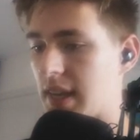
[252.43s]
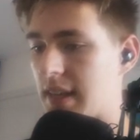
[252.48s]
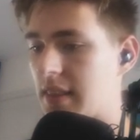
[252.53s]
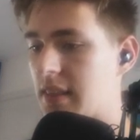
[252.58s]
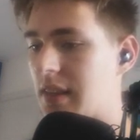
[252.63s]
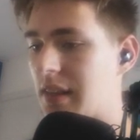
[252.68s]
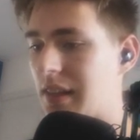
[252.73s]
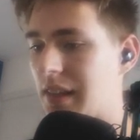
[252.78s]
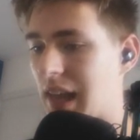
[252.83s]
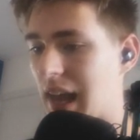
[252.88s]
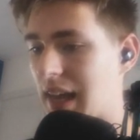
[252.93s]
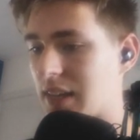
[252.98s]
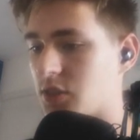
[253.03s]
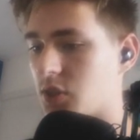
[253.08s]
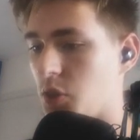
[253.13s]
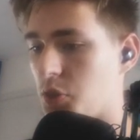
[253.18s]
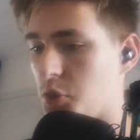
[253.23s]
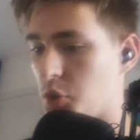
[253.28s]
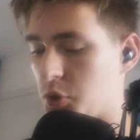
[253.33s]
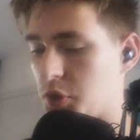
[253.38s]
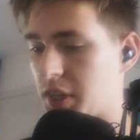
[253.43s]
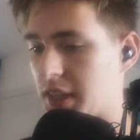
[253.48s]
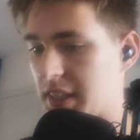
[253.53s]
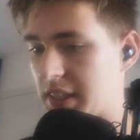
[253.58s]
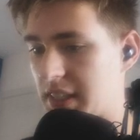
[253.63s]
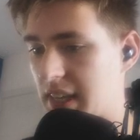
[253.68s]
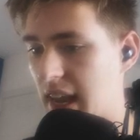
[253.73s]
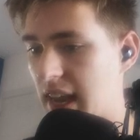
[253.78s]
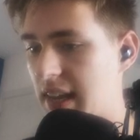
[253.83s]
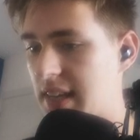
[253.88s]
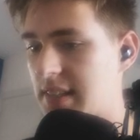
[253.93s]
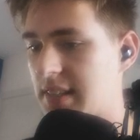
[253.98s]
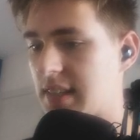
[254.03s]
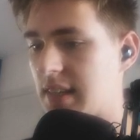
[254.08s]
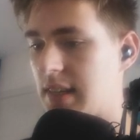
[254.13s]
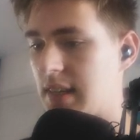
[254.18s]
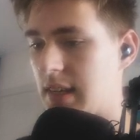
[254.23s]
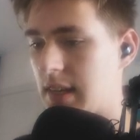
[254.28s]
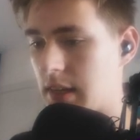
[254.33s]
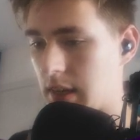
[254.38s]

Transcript: in the last 30 days.